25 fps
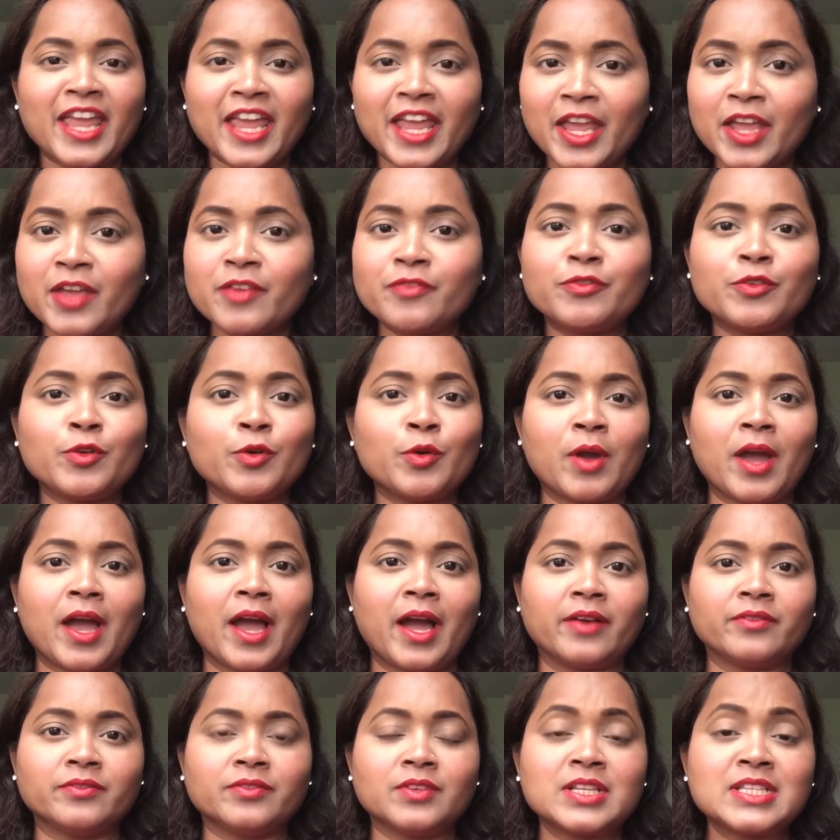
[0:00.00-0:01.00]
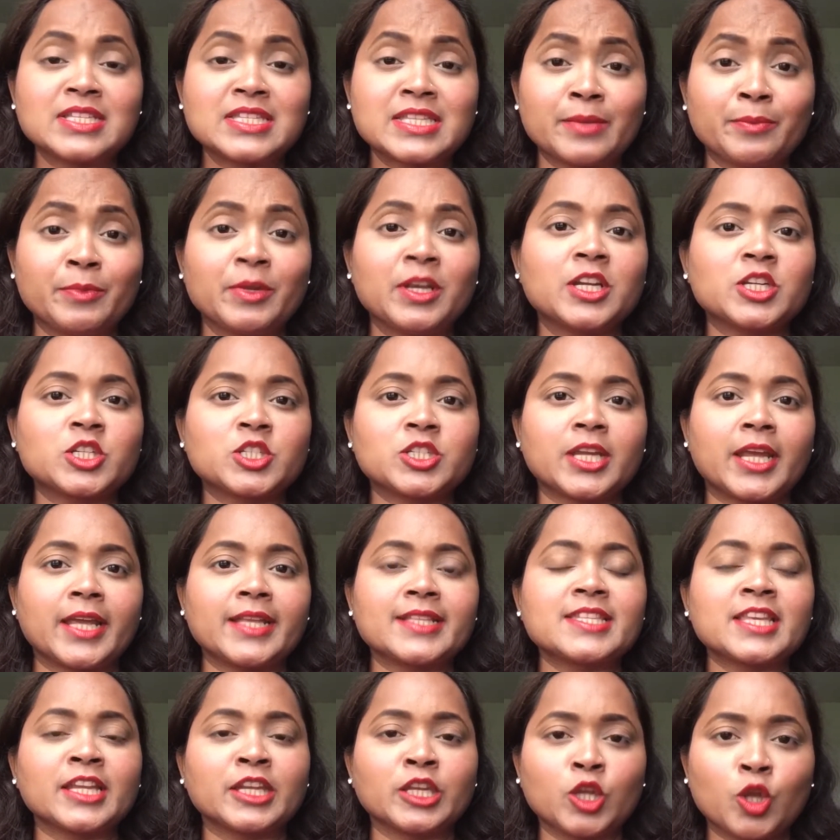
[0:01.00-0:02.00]
If you have similar
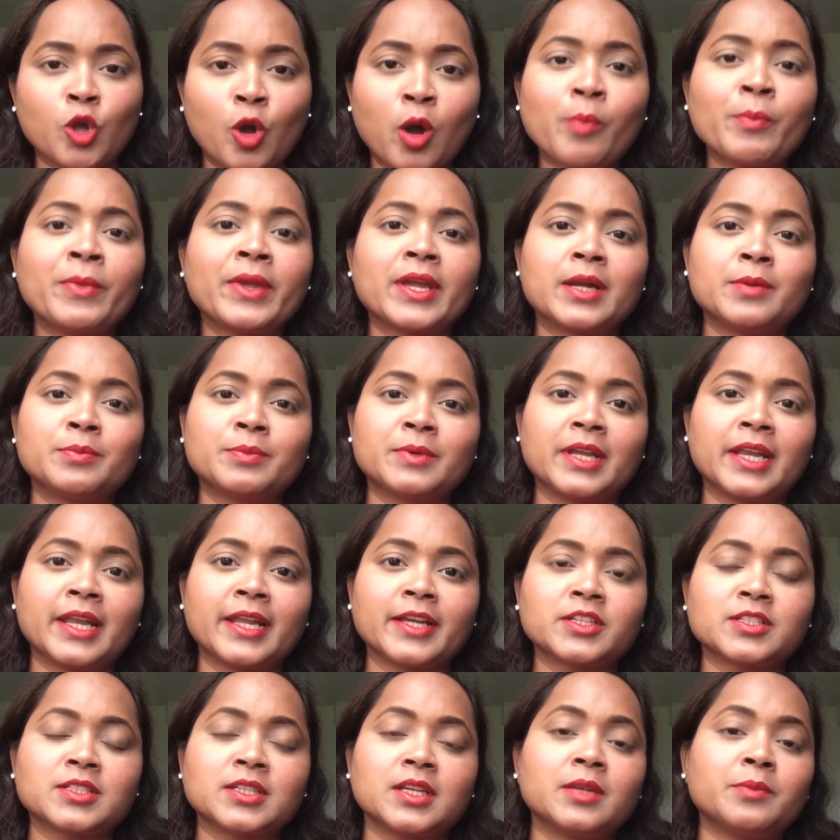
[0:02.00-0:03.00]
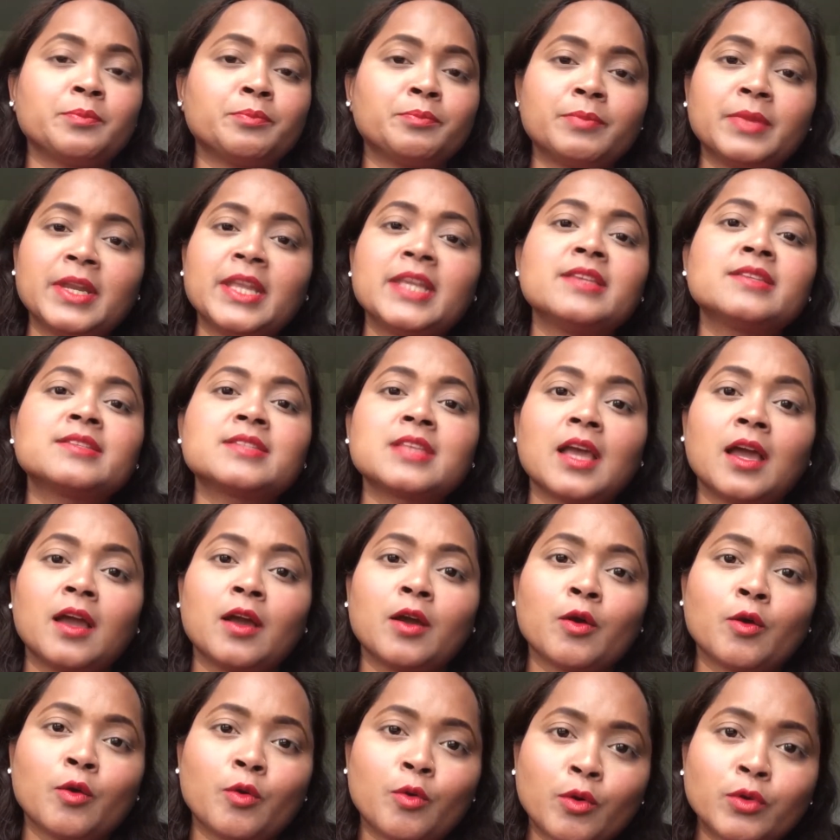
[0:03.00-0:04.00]
shades in your makeup collection, please
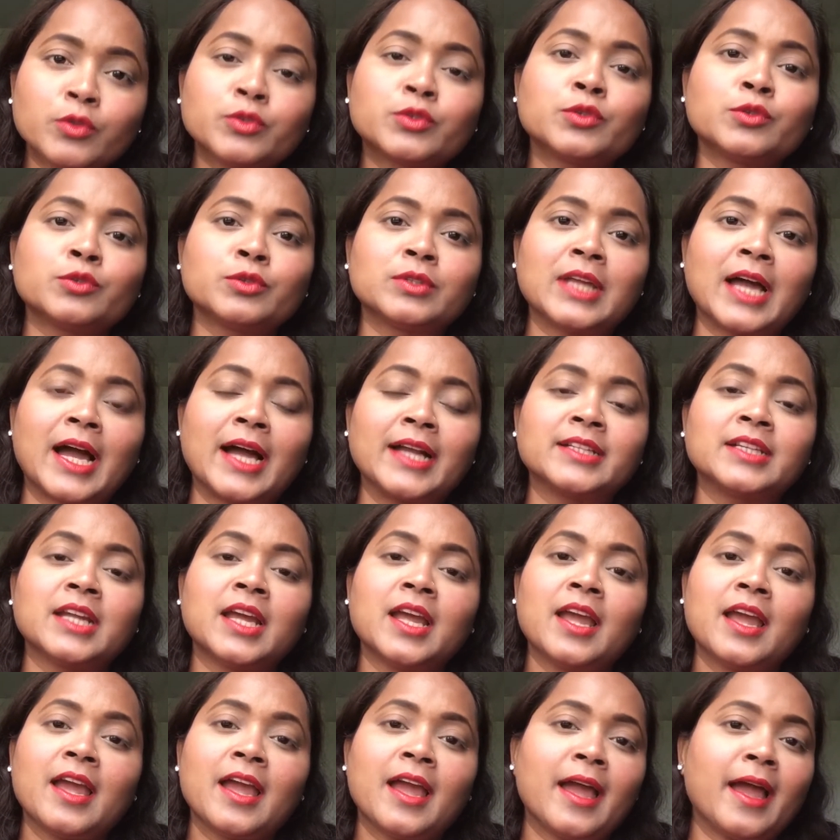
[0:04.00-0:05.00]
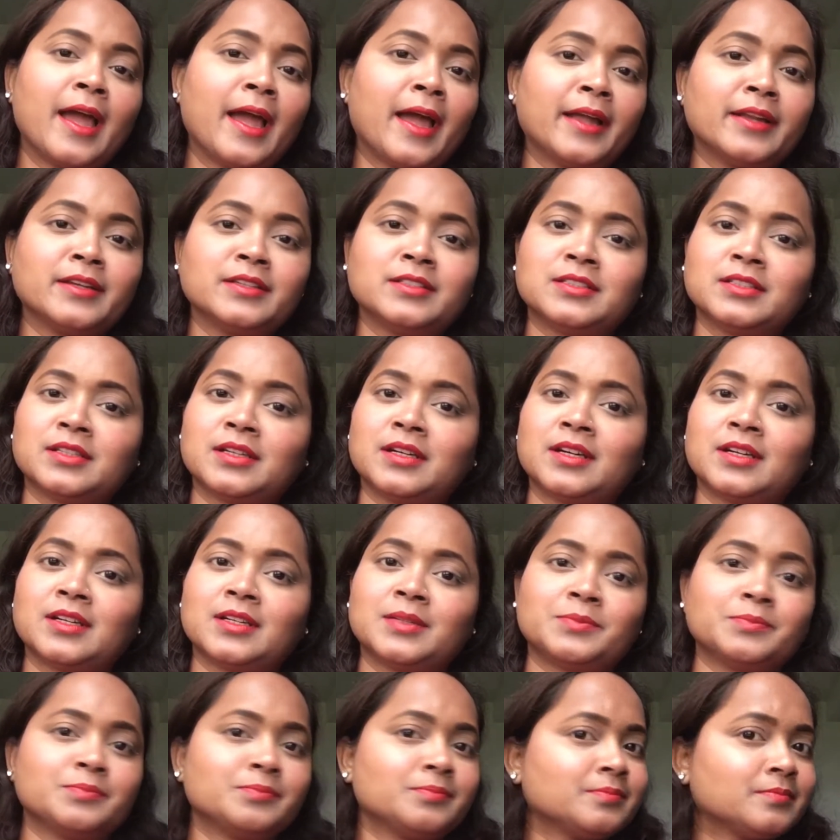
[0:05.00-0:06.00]
go through that and
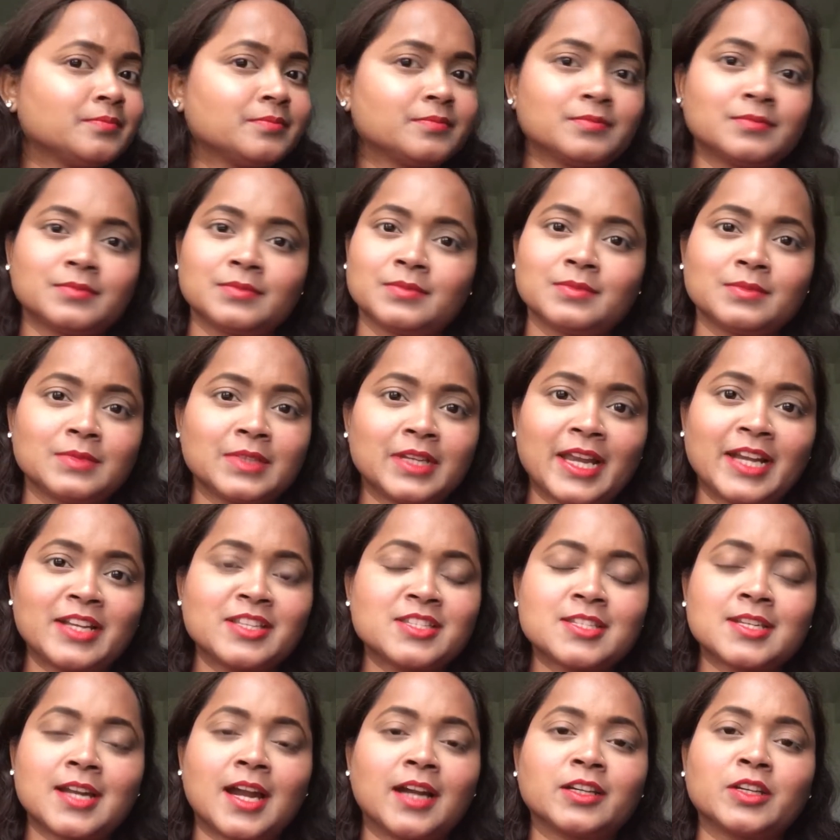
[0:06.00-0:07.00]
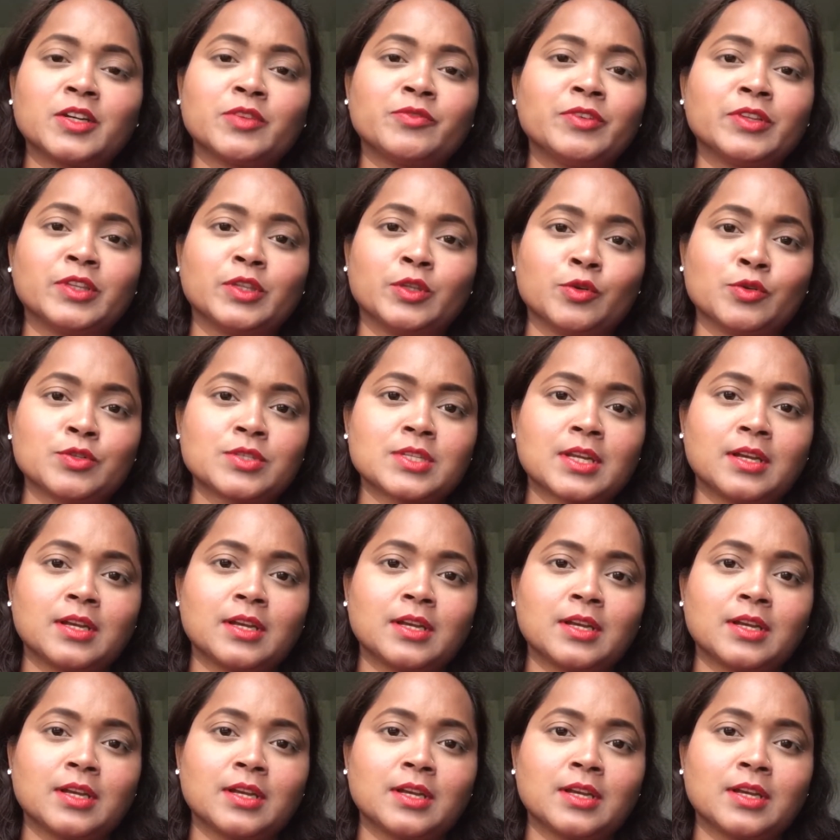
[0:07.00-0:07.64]
get started with those